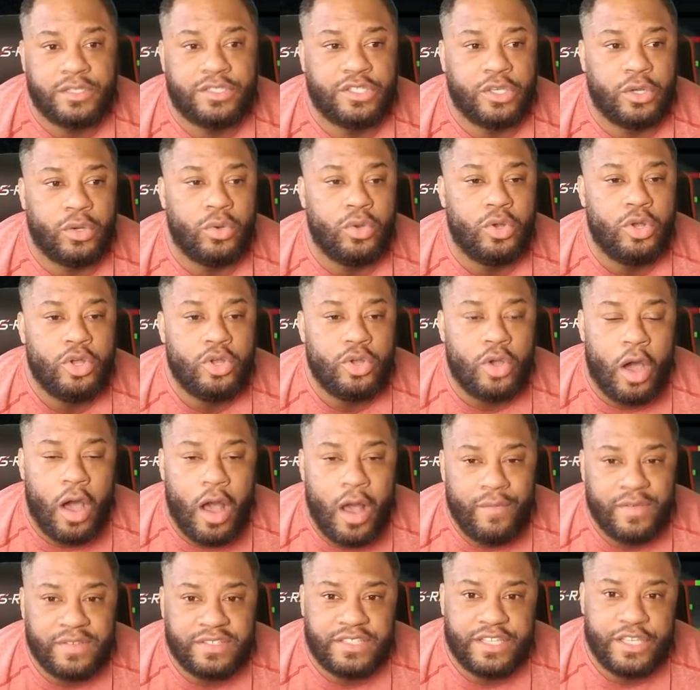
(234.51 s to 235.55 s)
So
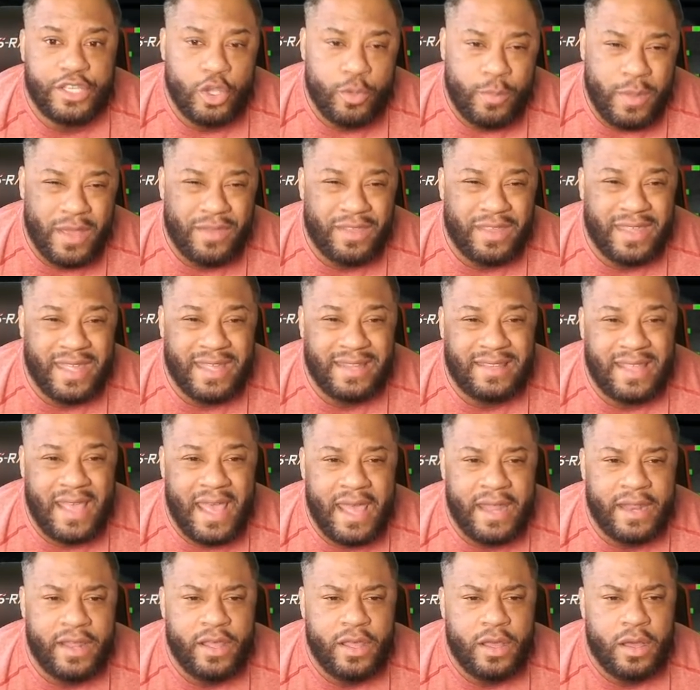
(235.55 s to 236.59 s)
obviously, you'll be able to get
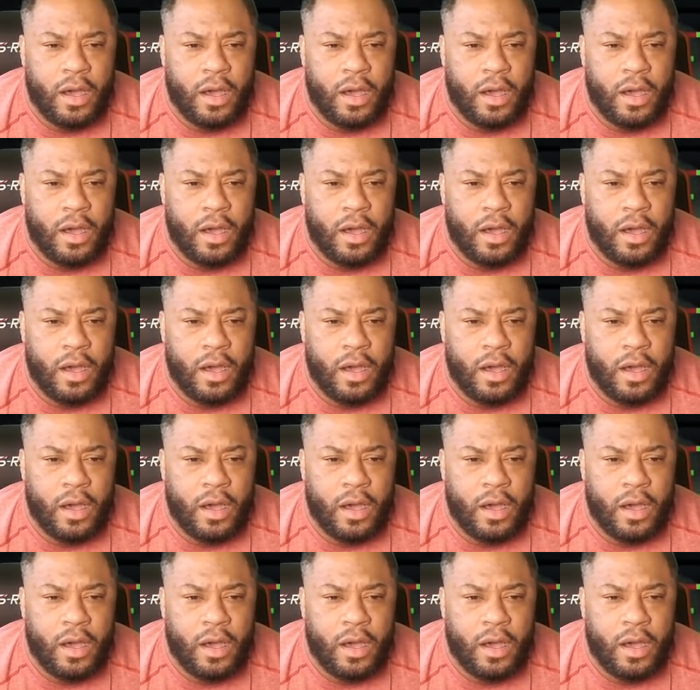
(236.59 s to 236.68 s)
that.